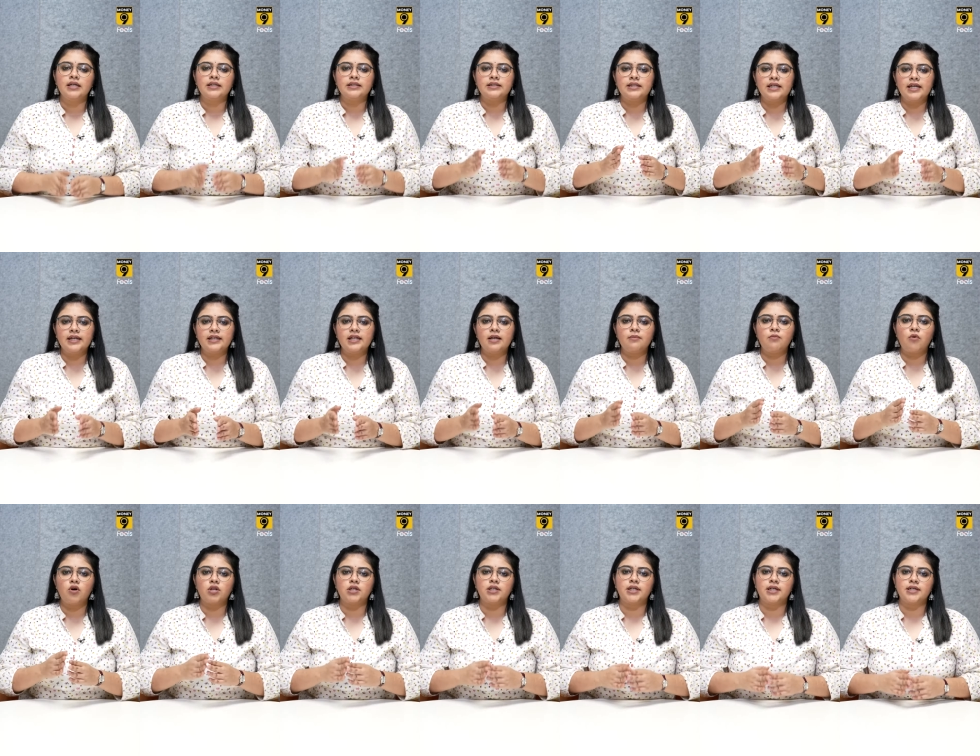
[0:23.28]
Data
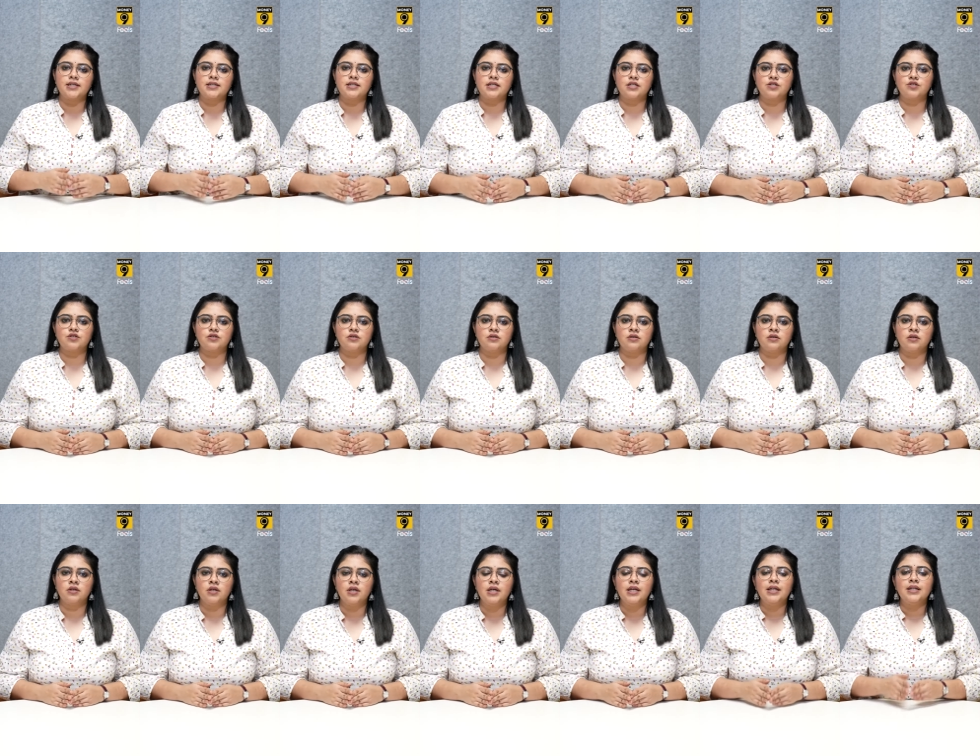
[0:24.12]
monetization
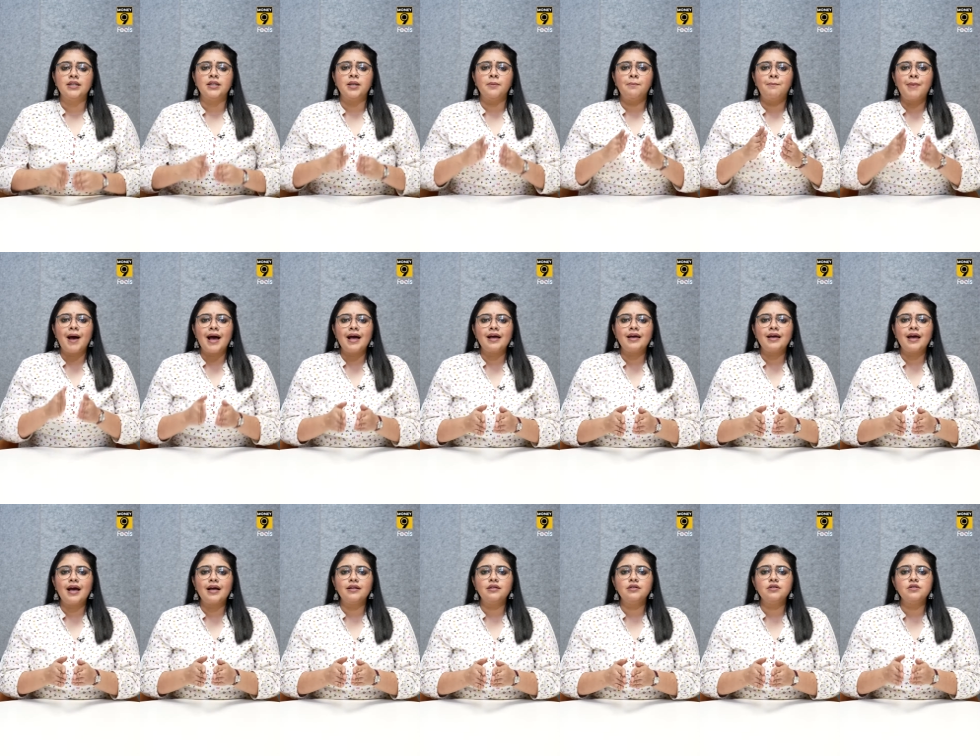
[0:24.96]
the bank
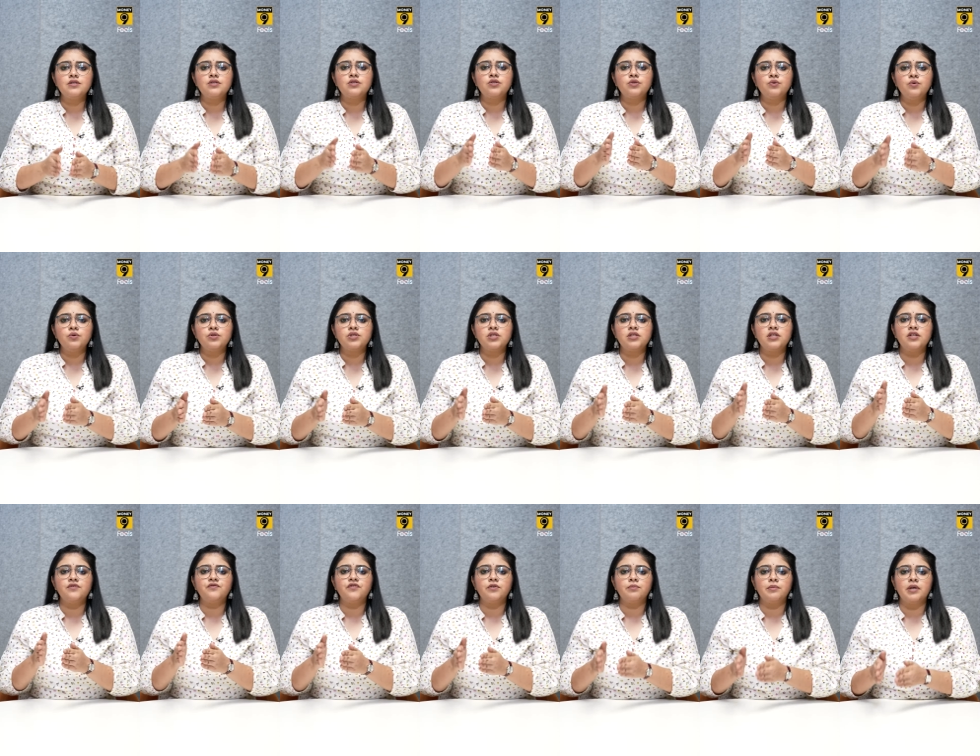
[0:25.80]
gathers crucial
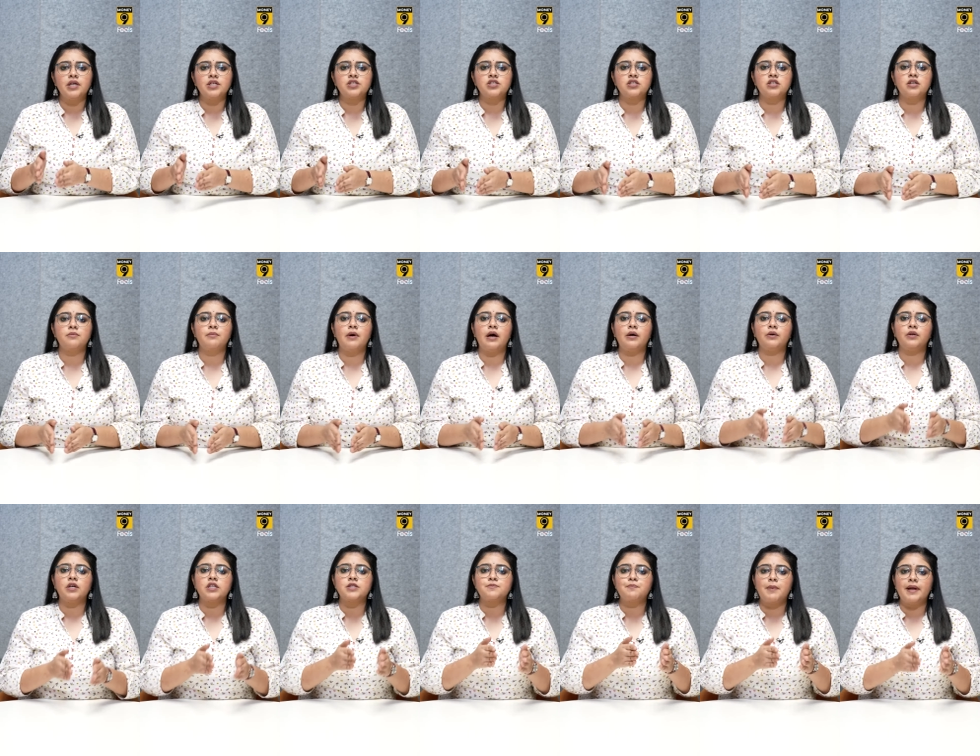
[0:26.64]
information about
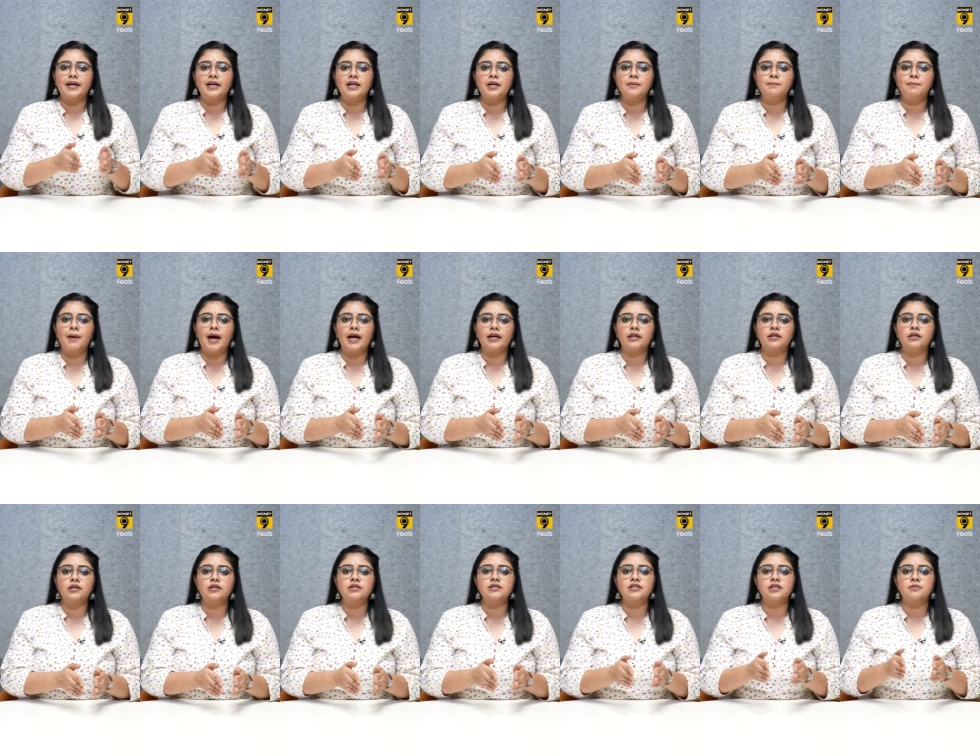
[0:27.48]
your spending
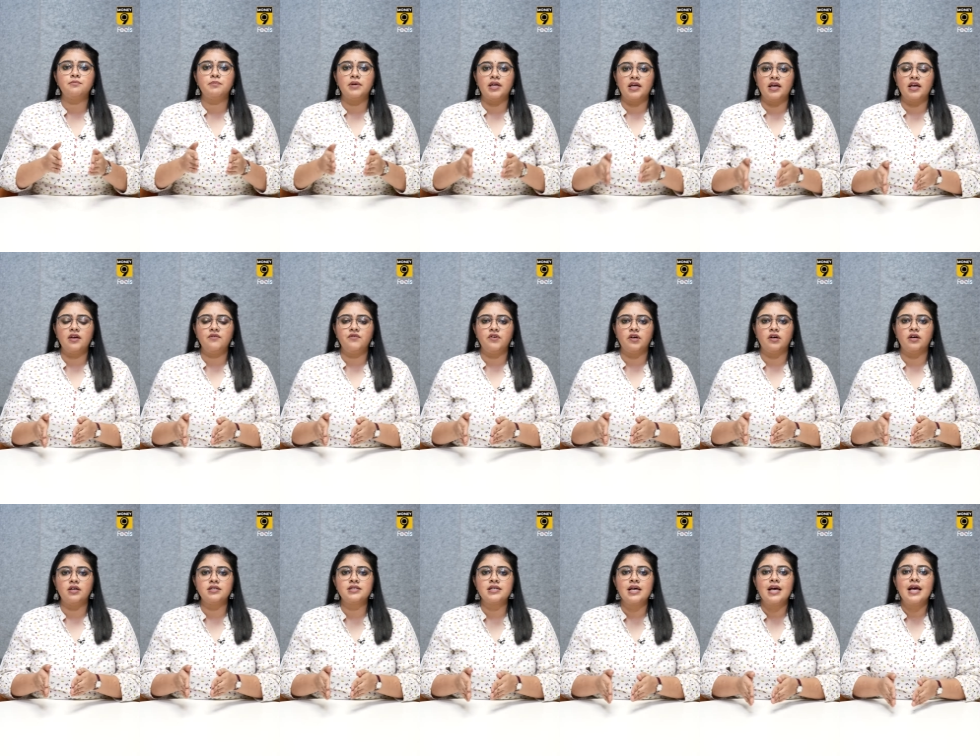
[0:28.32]
patterns and
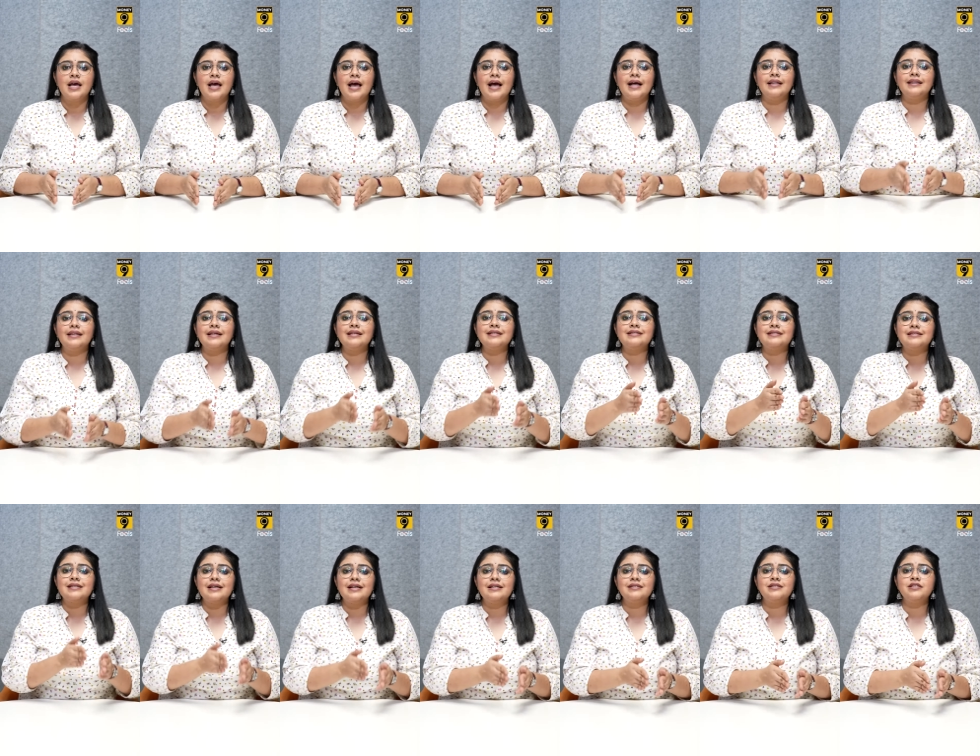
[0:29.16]
behaviors and then
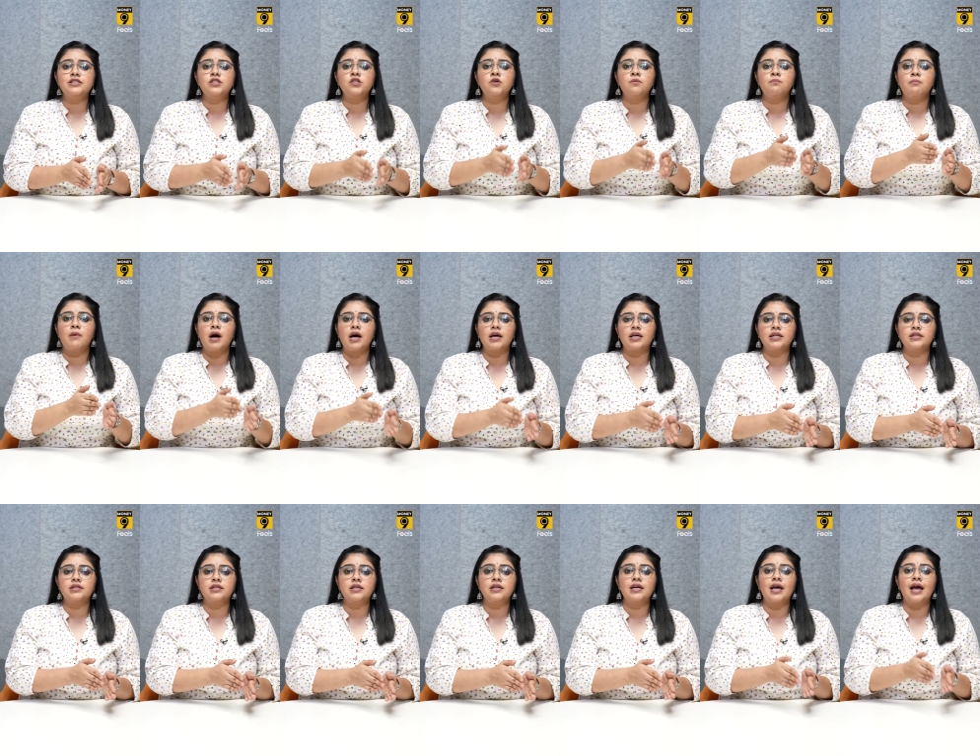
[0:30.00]
sells it to
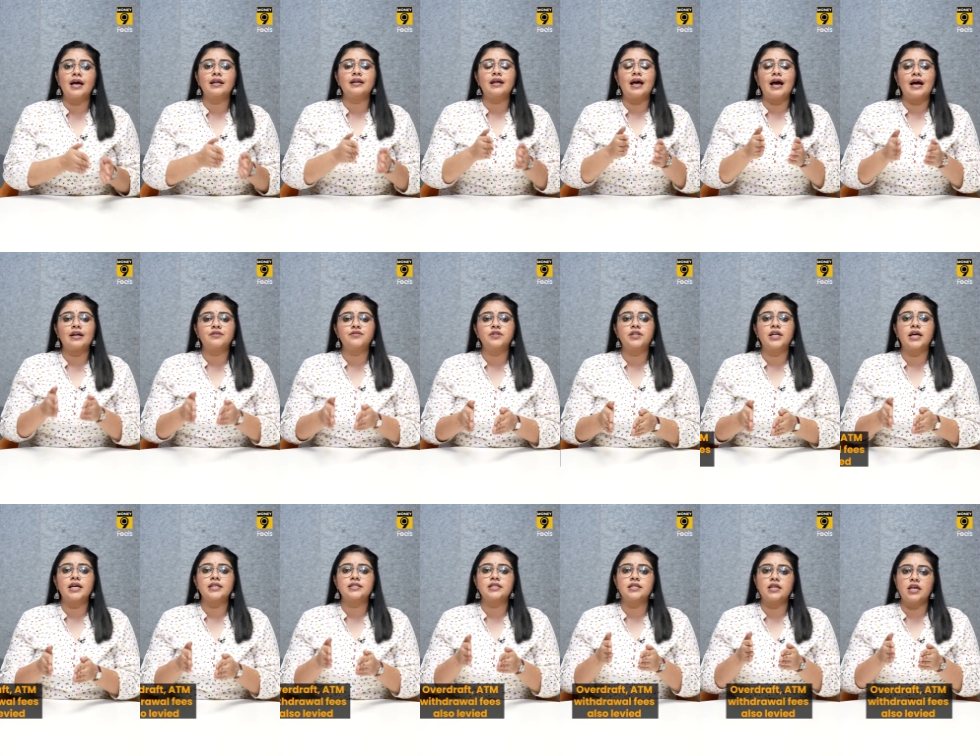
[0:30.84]
marketing and
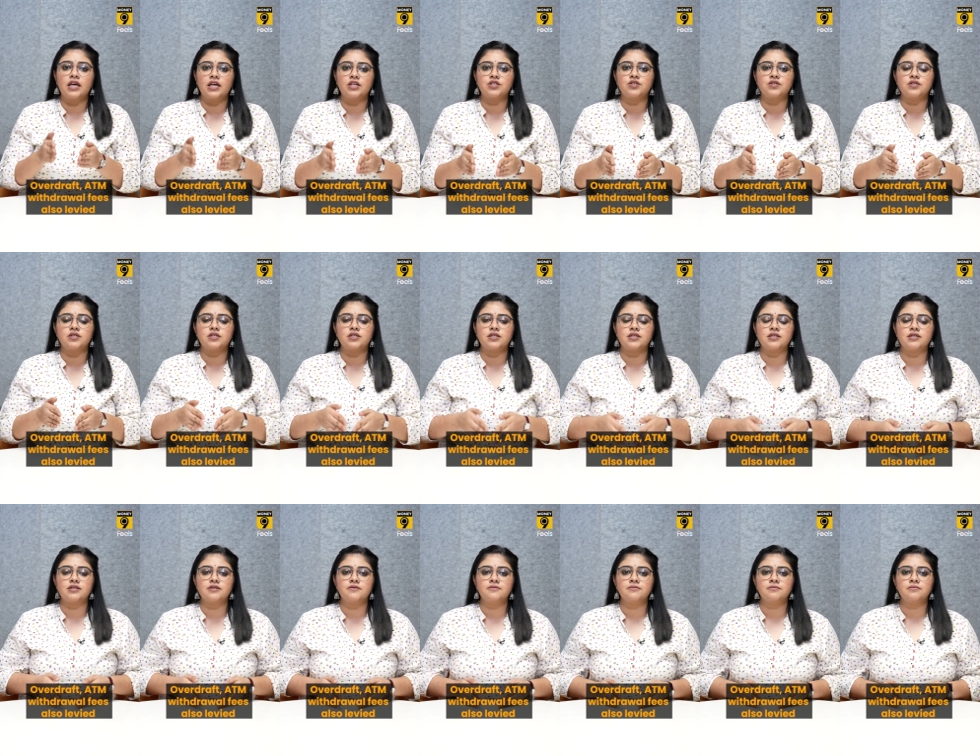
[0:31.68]
advertising
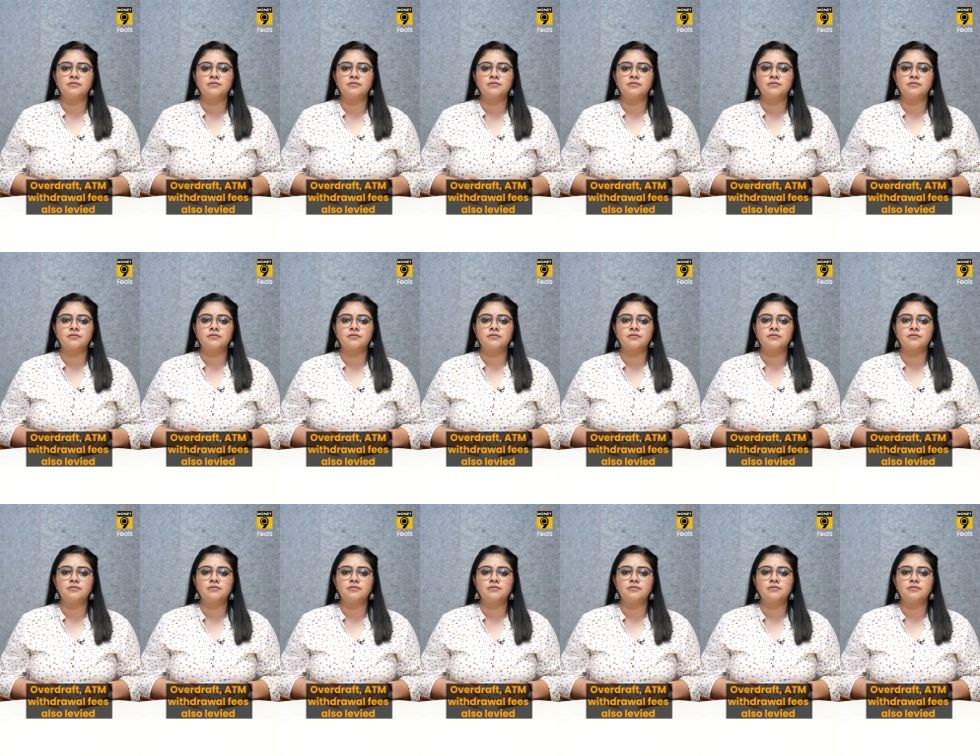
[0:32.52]
agencies.